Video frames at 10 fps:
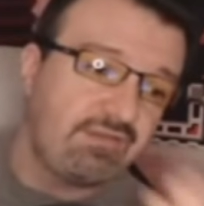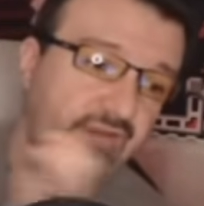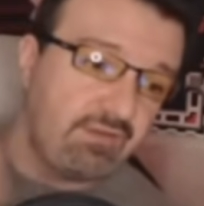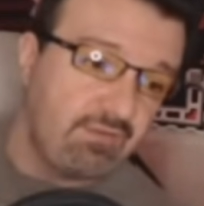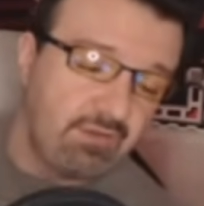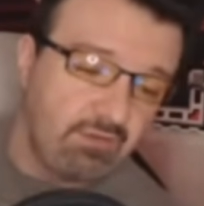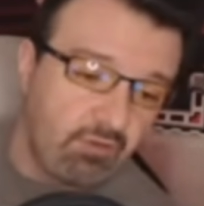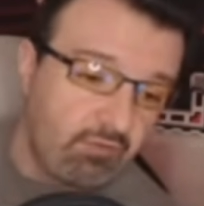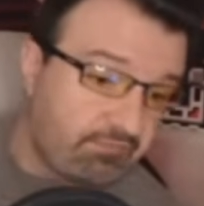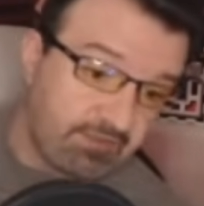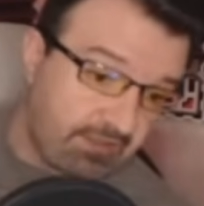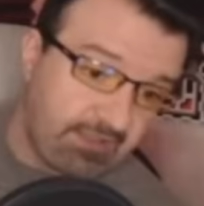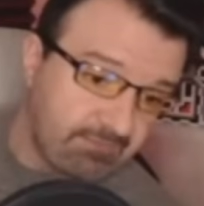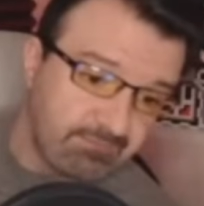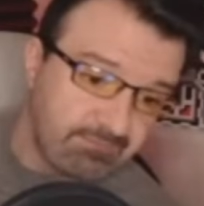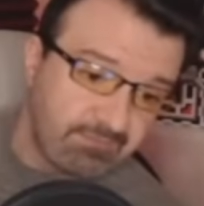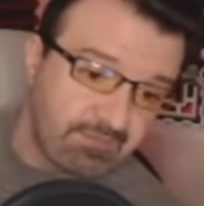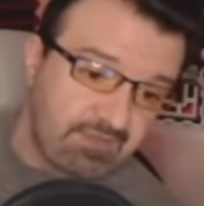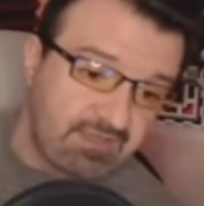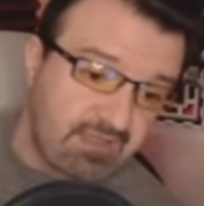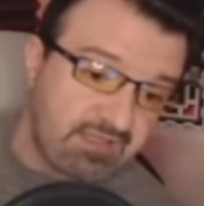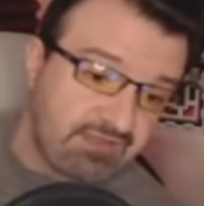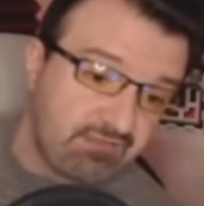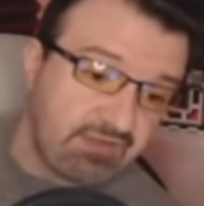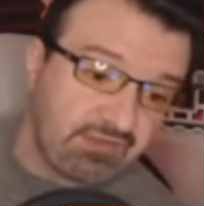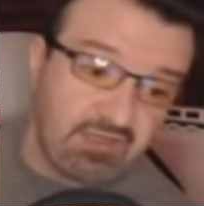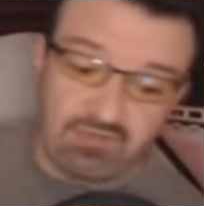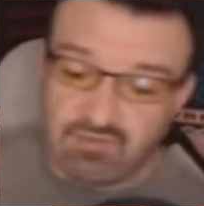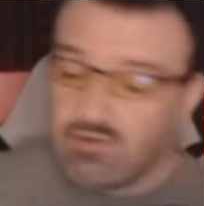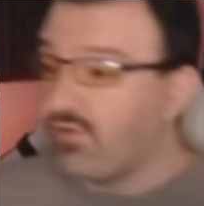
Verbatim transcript: So hopefully they take this seriously because